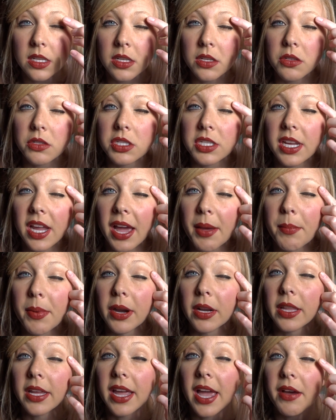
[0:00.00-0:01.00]
You see, I
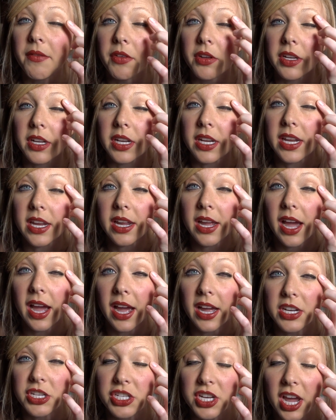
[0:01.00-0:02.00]
barely have on any
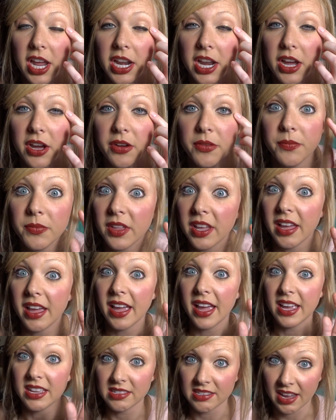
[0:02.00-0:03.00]
eyeshadow.
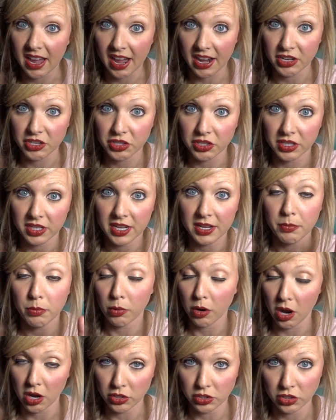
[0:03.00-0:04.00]
It's actually
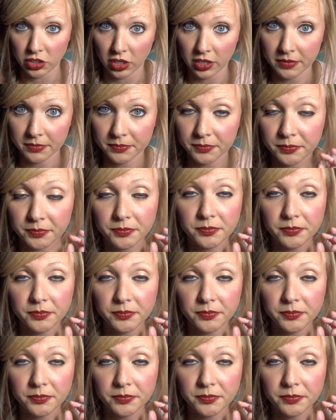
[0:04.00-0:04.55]
bronzer.